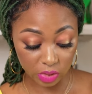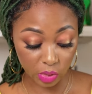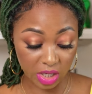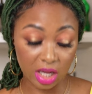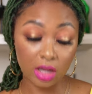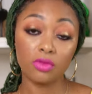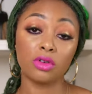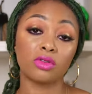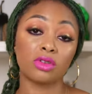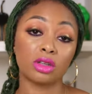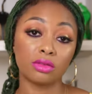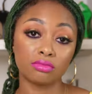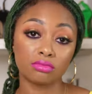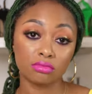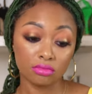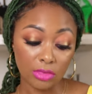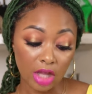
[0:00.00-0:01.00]
28.50,
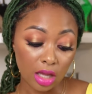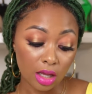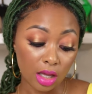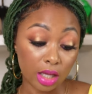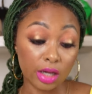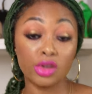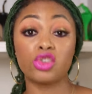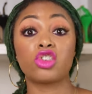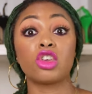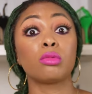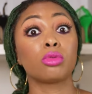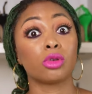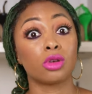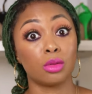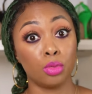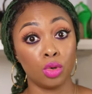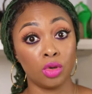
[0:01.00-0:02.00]
And it's cheaper
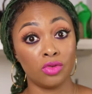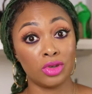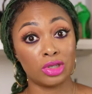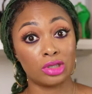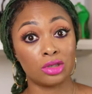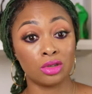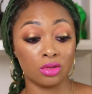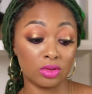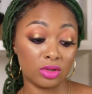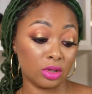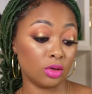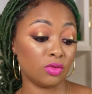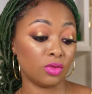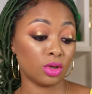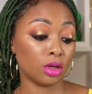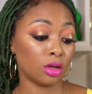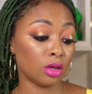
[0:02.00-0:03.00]
than the previous two. So
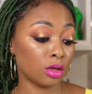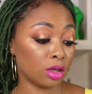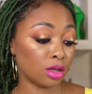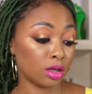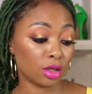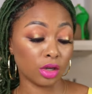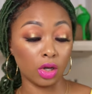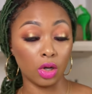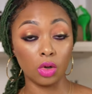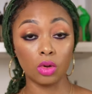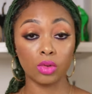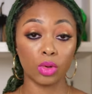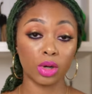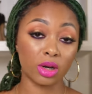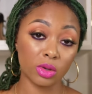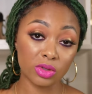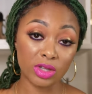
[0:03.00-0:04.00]
if you're gonna go with
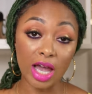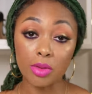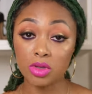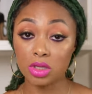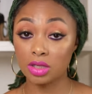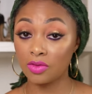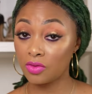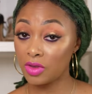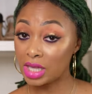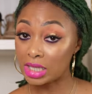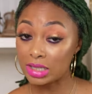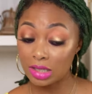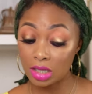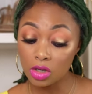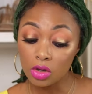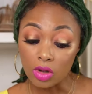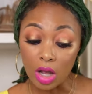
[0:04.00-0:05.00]
one of those options from
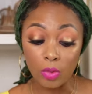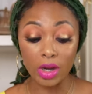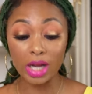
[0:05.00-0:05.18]
Valentino, I